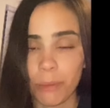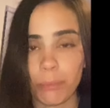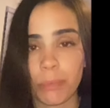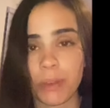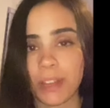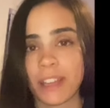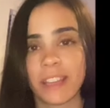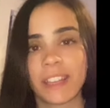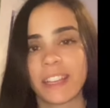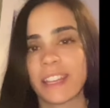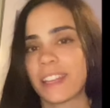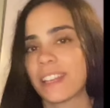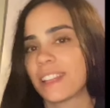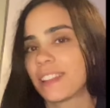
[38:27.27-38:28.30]
but
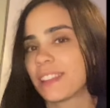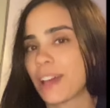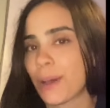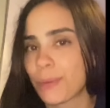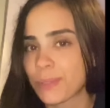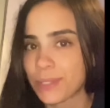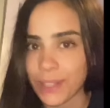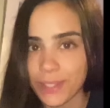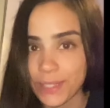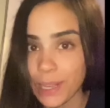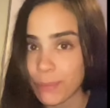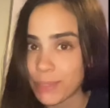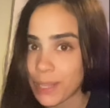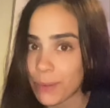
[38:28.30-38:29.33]
that was not the
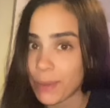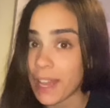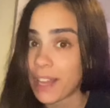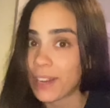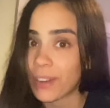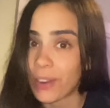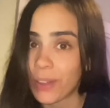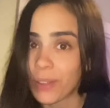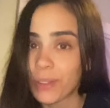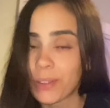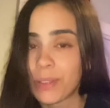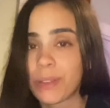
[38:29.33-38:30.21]
type of day we had at all.